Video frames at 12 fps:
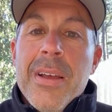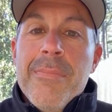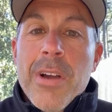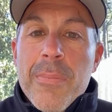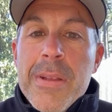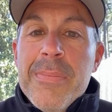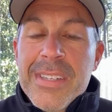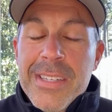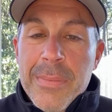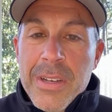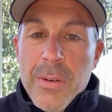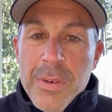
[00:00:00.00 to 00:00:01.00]
Marbim
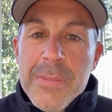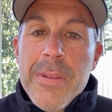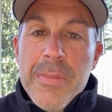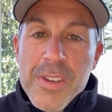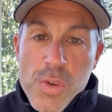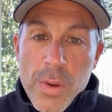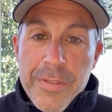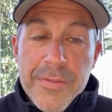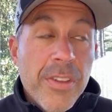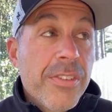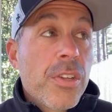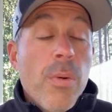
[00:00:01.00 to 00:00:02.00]
B'Simcha. What does it mean be
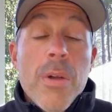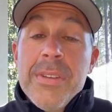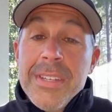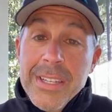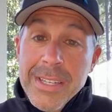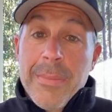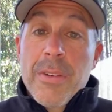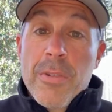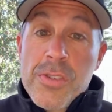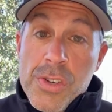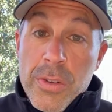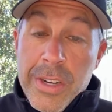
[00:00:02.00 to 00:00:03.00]
joyful? So I want to say this thing about
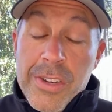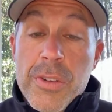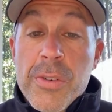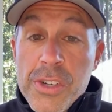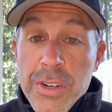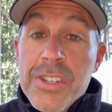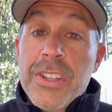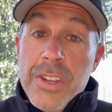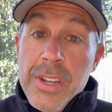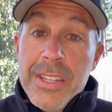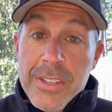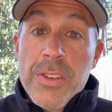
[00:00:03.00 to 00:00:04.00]
Rosh Chodesh. So Rosh Chodesh
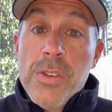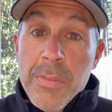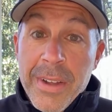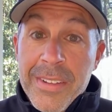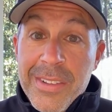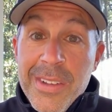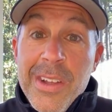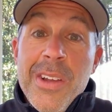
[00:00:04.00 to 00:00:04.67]
is the new month.